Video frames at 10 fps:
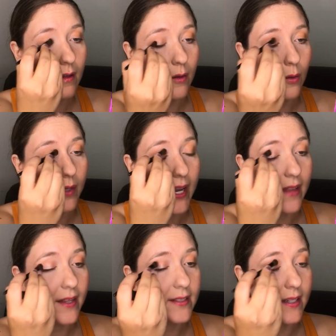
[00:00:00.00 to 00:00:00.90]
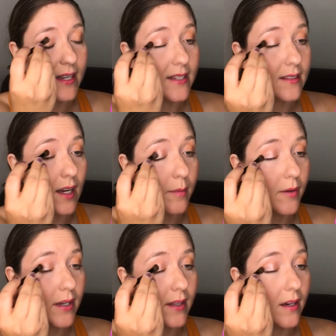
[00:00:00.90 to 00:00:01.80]
Oh yeah, that's a nice
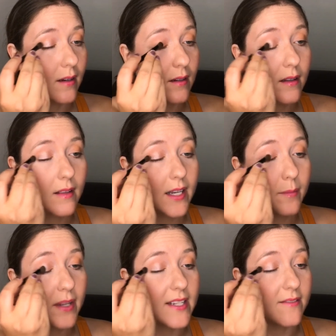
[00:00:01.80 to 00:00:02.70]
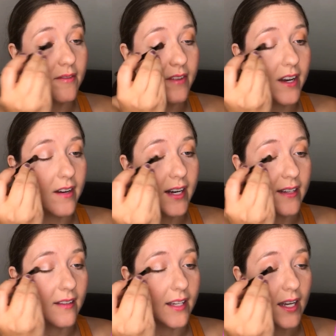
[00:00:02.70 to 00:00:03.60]
copper right there. That applies very
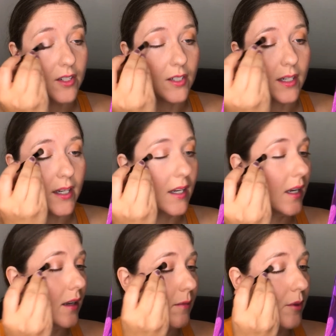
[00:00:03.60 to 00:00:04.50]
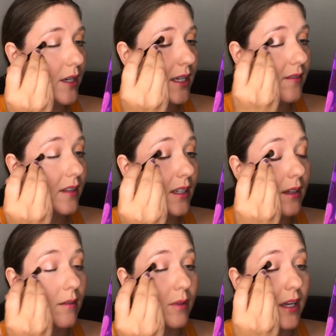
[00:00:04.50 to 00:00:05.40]
nicely actually, and pretty
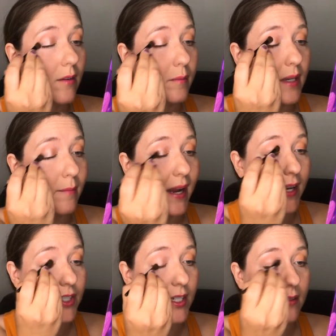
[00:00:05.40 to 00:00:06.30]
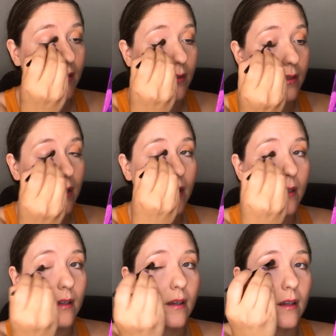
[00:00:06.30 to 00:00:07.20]
evenly without being patchy, so
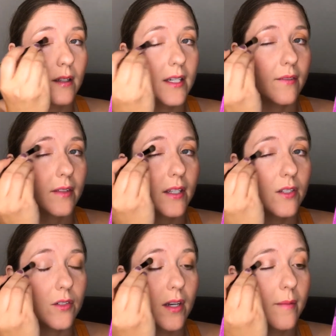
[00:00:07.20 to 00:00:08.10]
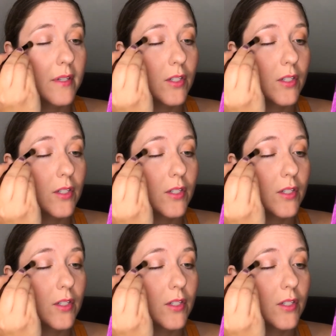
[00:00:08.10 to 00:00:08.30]
definitely am